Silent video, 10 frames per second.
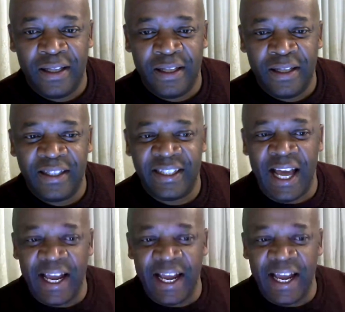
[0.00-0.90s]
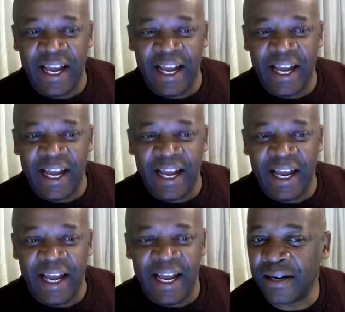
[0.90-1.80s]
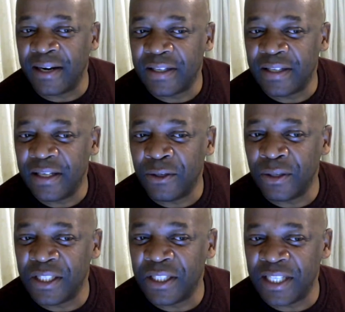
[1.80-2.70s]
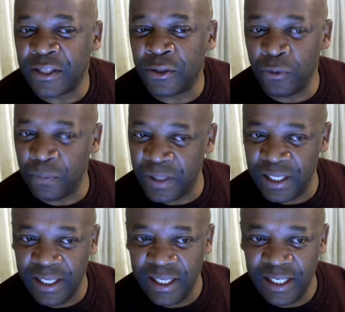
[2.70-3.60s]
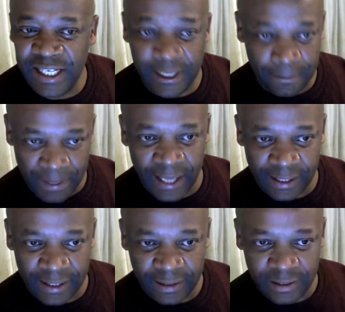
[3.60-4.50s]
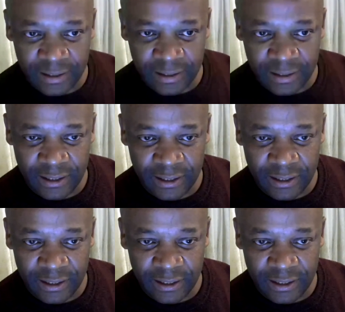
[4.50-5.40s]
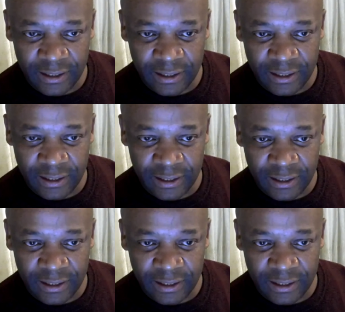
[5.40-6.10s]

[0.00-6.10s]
directing ourselves, not just to be independent, but